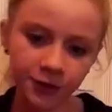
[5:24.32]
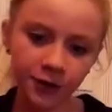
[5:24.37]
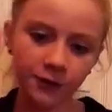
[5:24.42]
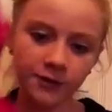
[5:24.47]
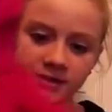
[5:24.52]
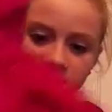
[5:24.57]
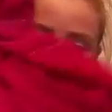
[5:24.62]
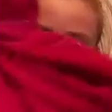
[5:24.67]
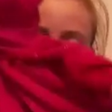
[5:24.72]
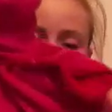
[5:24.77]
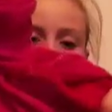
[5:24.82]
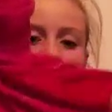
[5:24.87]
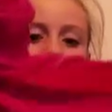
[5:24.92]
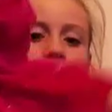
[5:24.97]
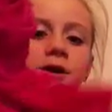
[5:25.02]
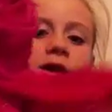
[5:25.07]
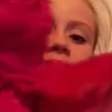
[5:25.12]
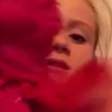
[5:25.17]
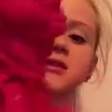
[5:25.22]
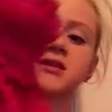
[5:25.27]
going to
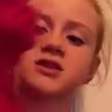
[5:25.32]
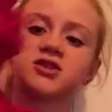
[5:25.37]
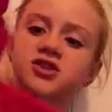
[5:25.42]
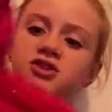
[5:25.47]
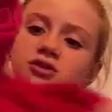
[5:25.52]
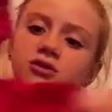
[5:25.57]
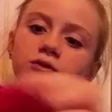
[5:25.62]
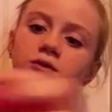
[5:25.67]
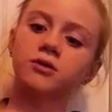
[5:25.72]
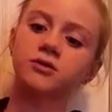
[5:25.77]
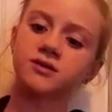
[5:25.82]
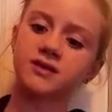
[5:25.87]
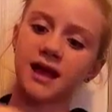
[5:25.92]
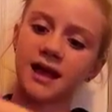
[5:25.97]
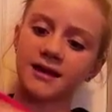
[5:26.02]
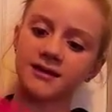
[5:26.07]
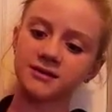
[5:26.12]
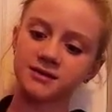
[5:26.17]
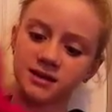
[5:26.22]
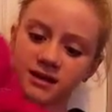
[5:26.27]
separate the two loose
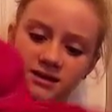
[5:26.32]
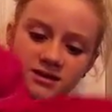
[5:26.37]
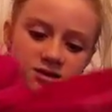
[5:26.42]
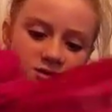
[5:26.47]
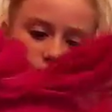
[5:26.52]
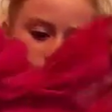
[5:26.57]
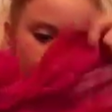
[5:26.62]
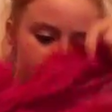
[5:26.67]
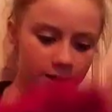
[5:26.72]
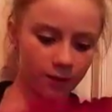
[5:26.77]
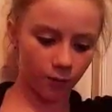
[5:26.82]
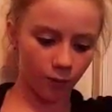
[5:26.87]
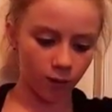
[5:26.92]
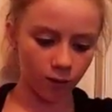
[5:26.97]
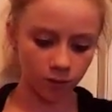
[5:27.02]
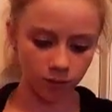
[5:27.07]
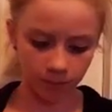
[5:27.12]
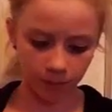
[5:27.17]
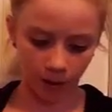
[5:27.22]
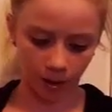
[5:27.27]
ends into
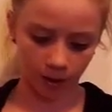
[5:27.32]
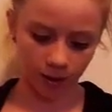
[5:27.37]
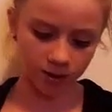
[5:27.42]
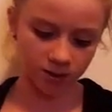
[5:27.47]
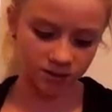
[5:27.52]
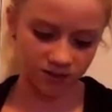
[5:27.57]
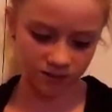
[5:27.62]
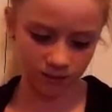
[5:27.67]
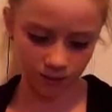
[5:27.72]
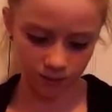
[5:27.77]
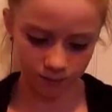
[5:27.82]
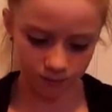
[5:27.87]
equal parts.